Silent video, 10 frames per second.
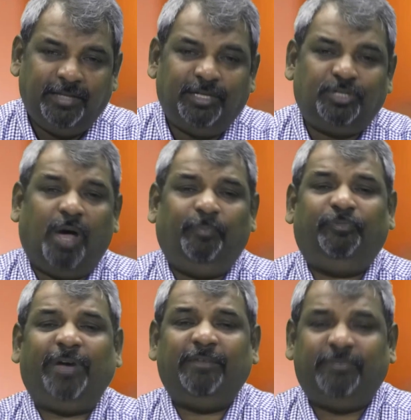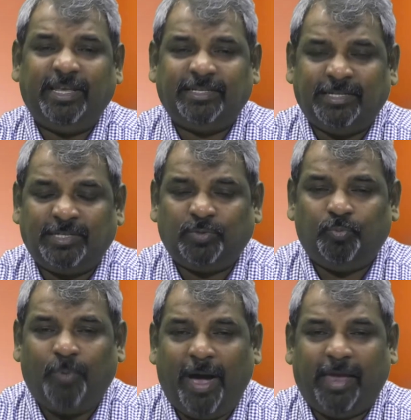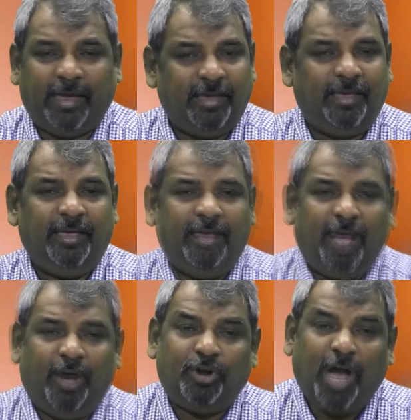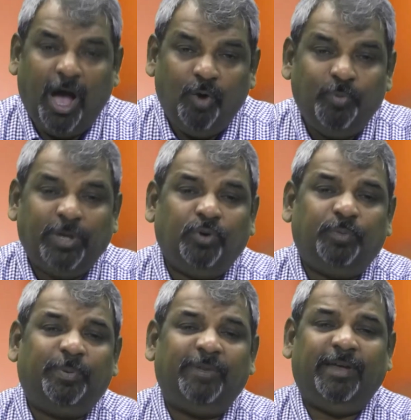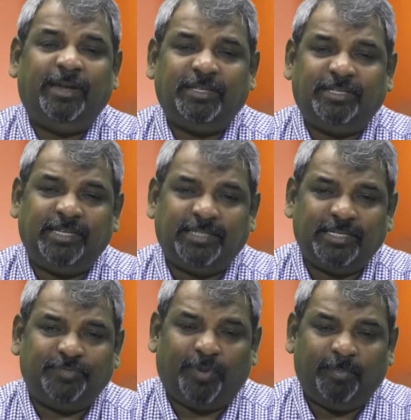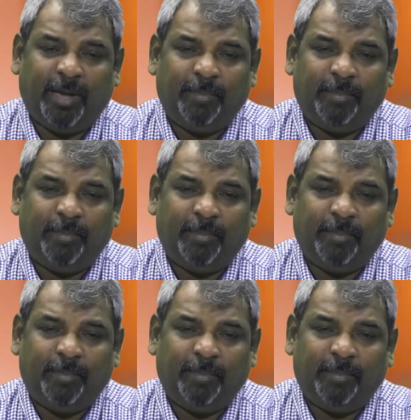The top five reasons why or how we could prevent Jesus from